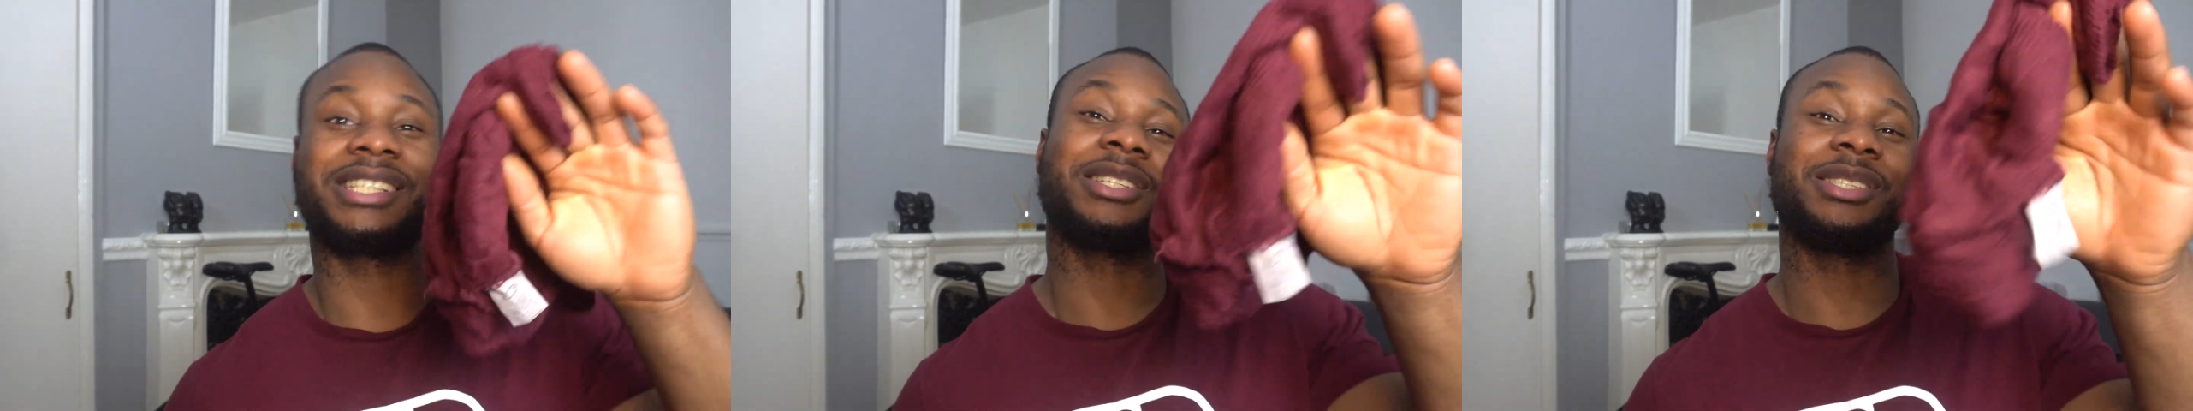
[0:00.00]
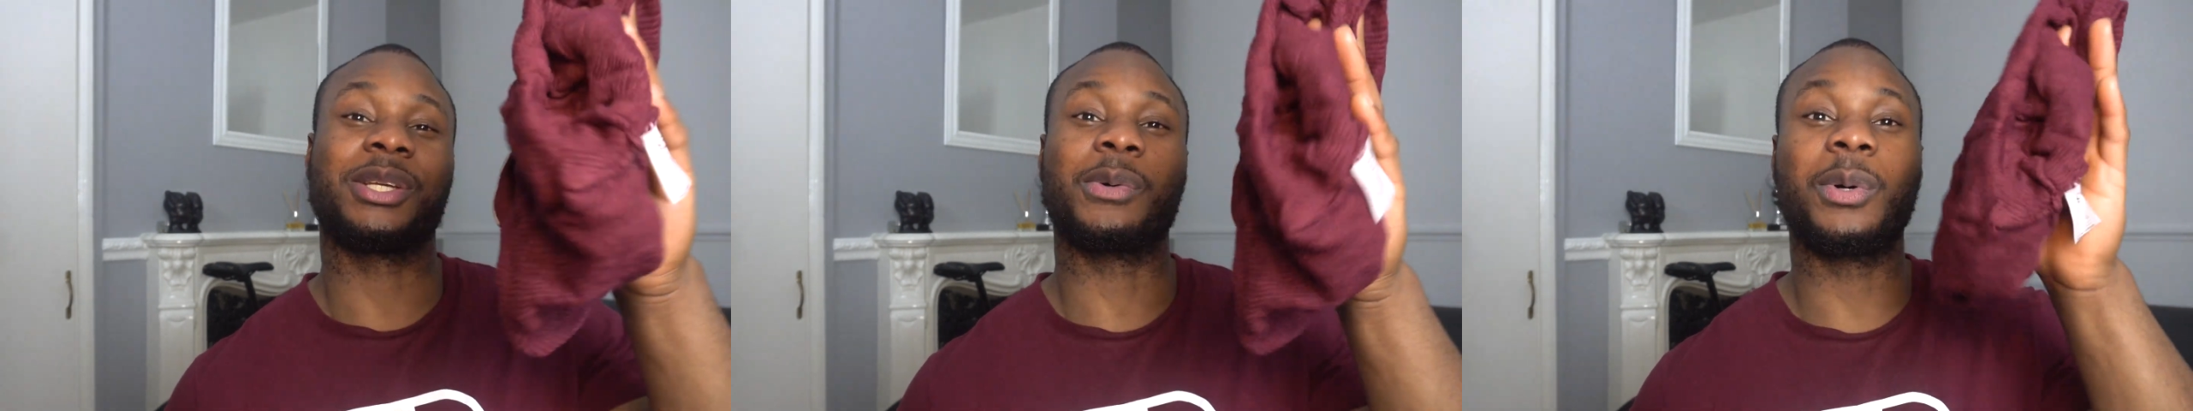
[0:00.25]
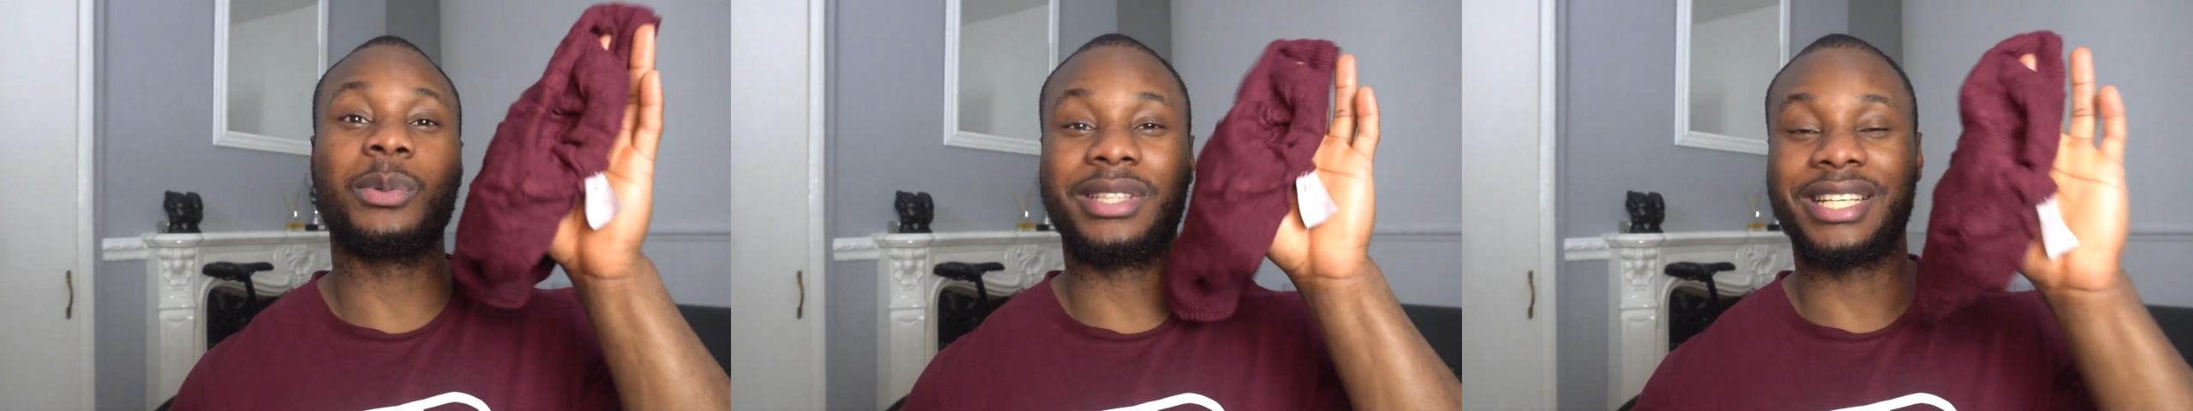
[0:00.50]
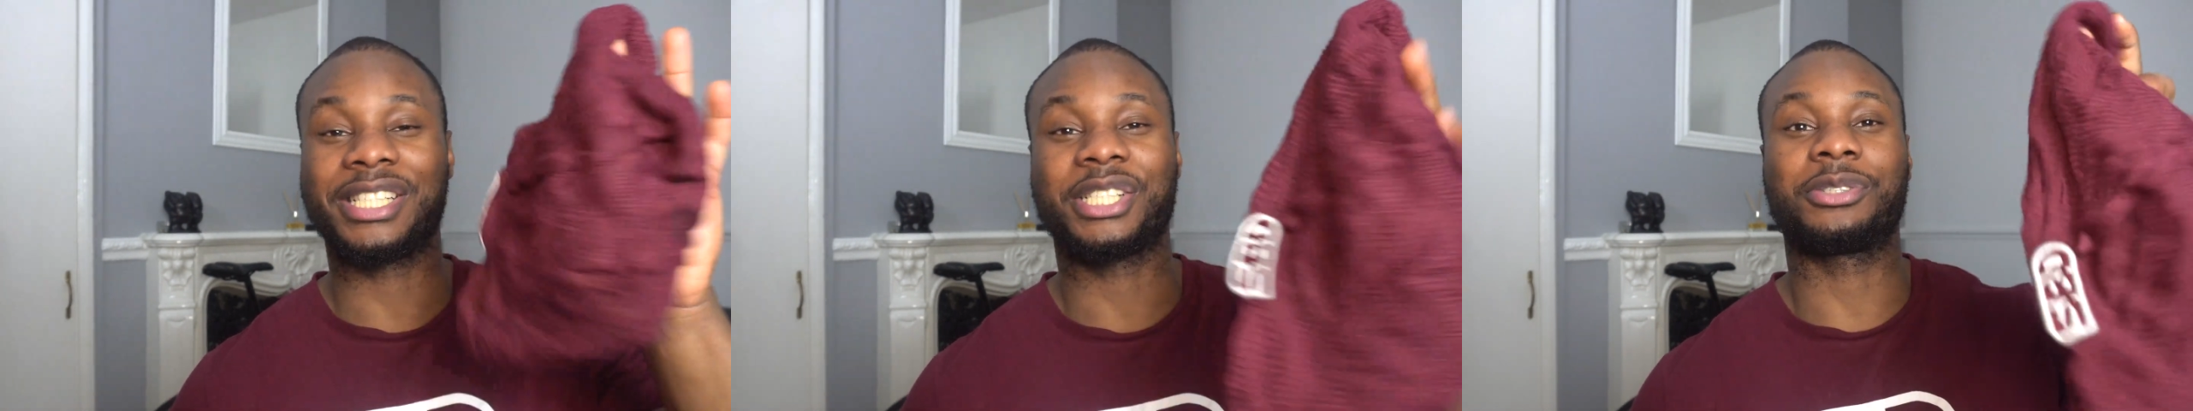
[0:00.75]
because you will
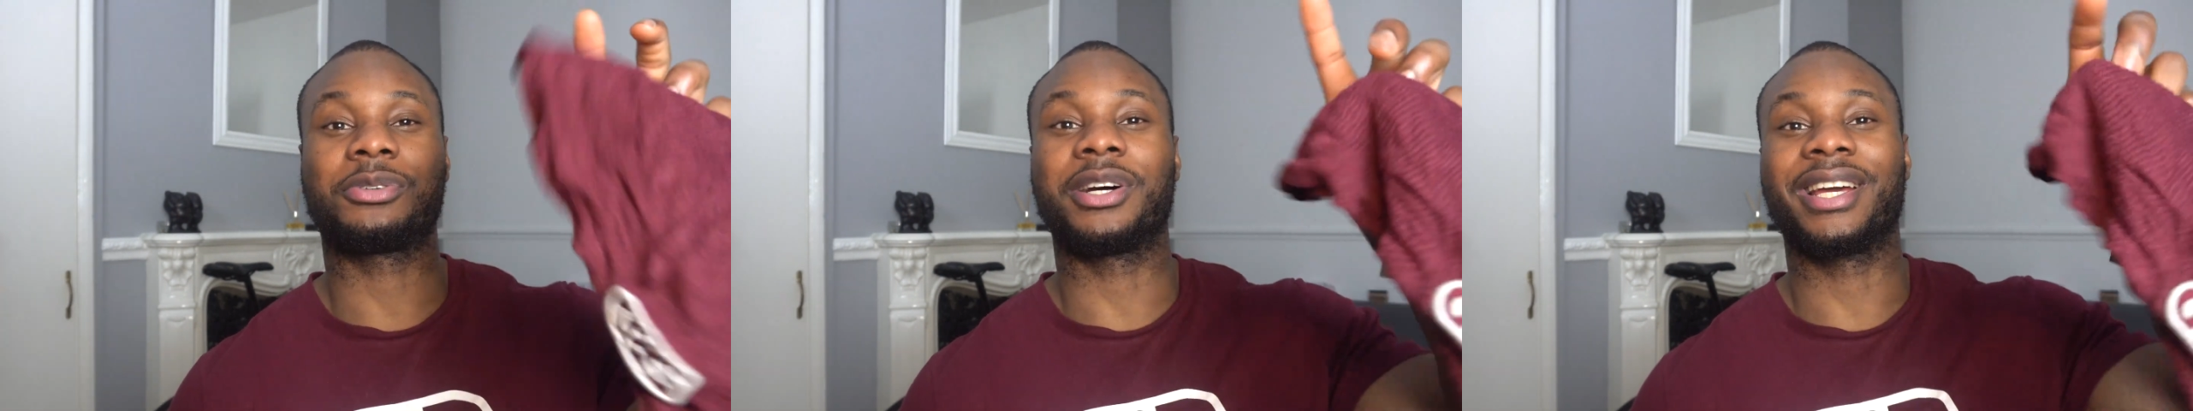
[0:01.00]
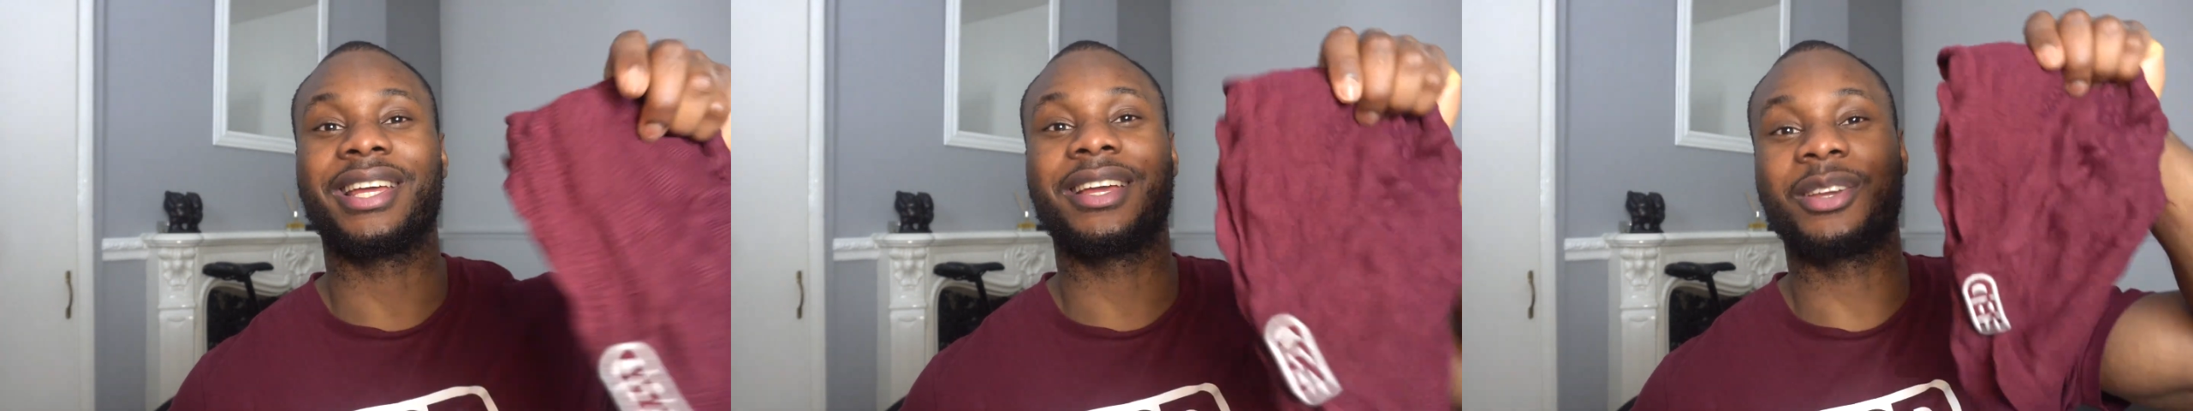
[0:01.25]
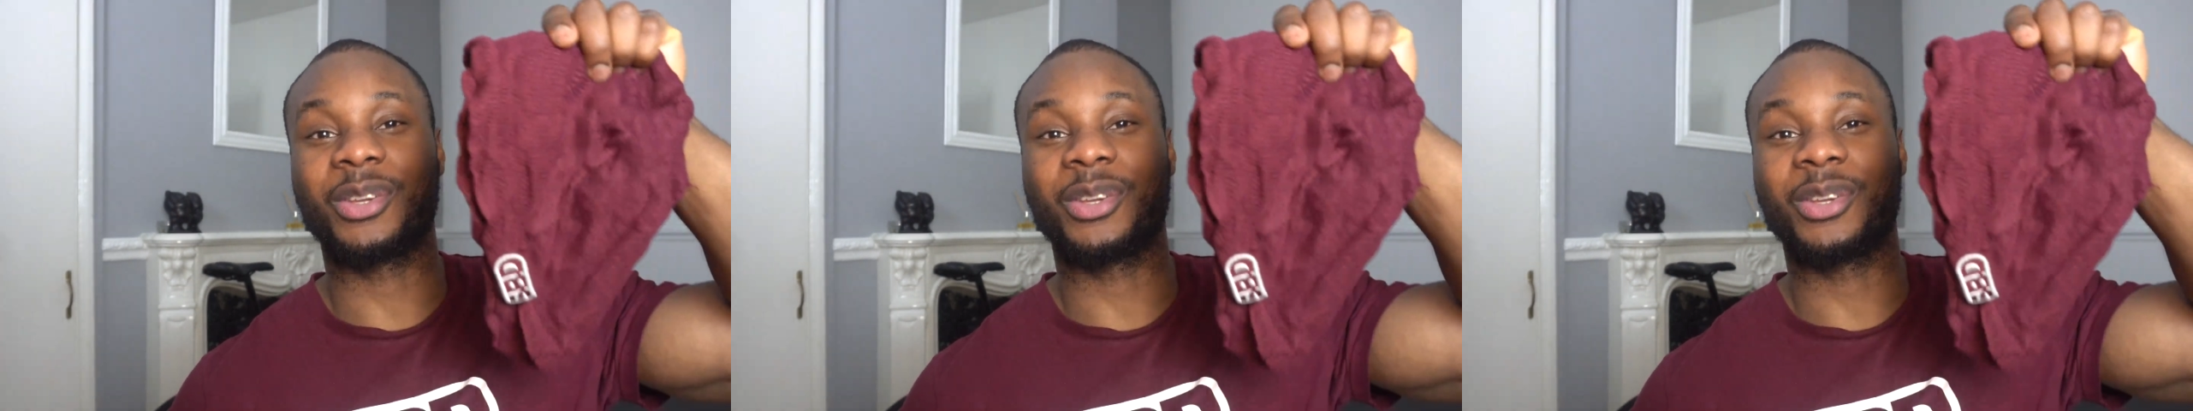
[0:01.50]
destroy